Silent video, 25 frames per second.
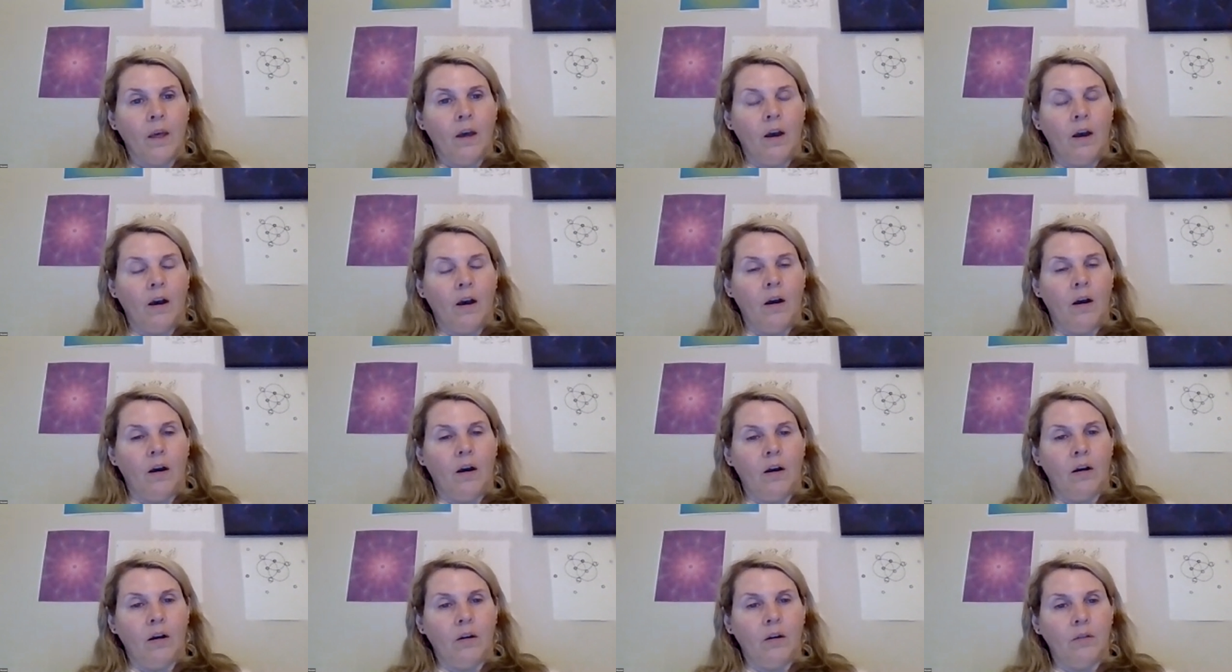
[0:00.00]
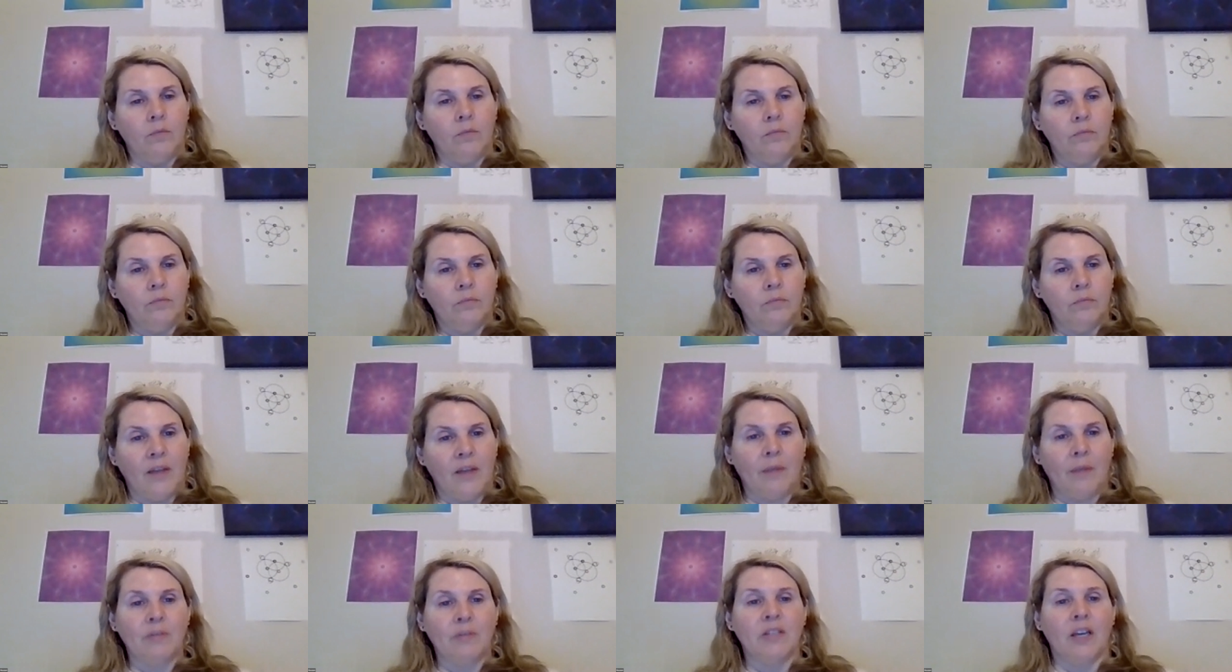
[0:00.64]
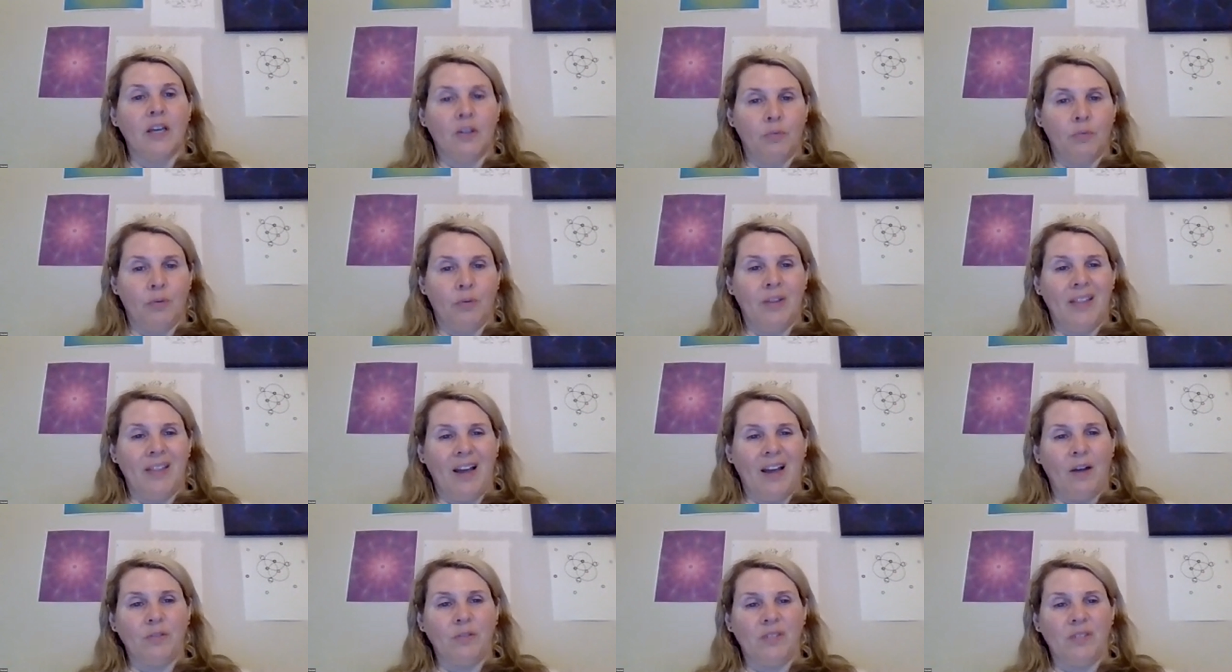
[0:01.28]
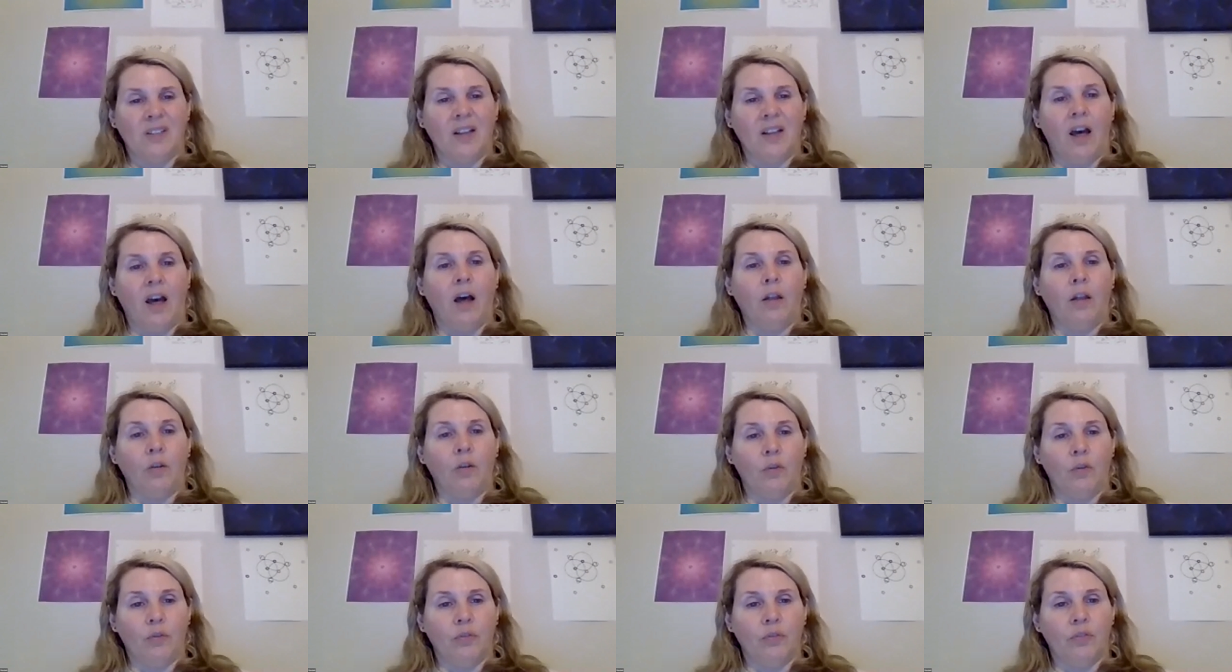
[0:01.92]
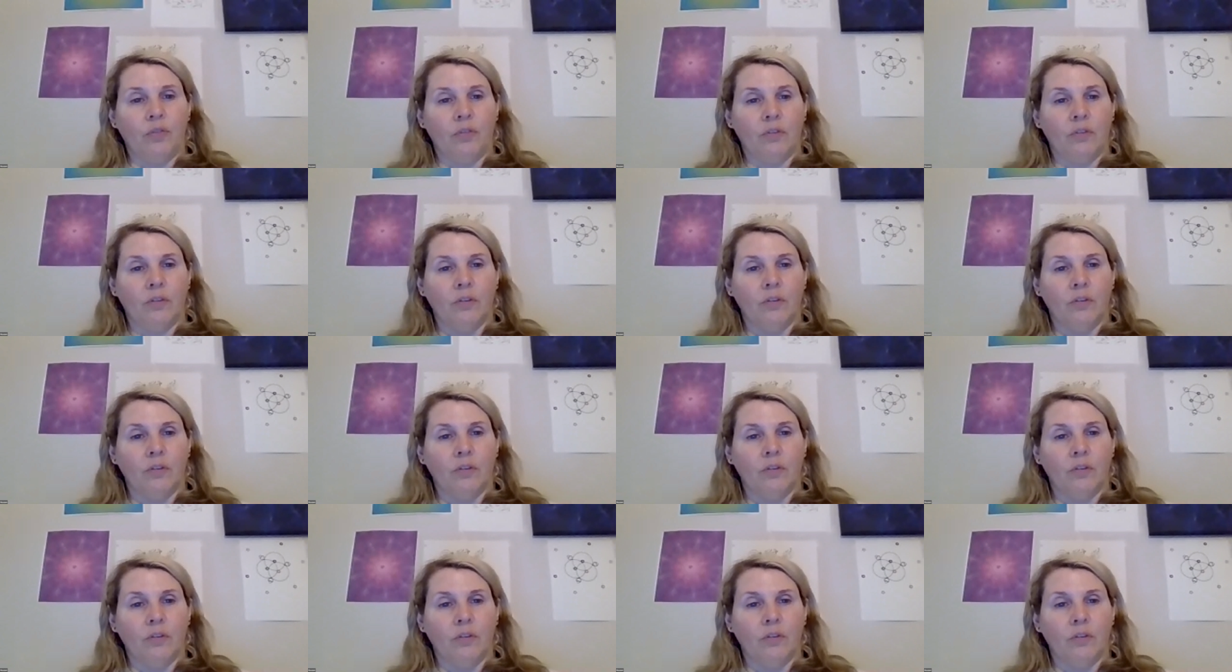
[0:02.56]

that was like $3,000.